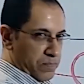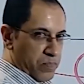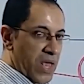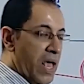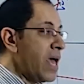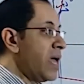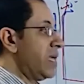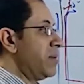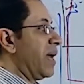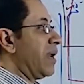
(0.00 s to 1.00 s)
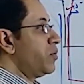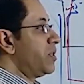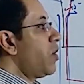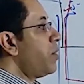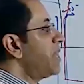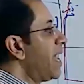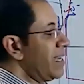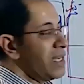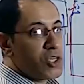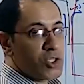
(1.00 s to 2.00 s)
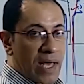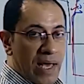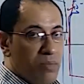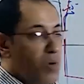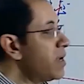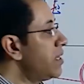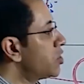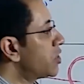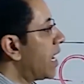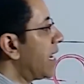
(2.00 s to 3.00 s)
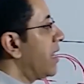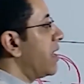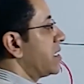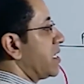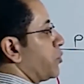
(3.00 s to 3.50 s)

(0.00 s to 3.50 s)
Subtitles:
However, nerve supply of both systems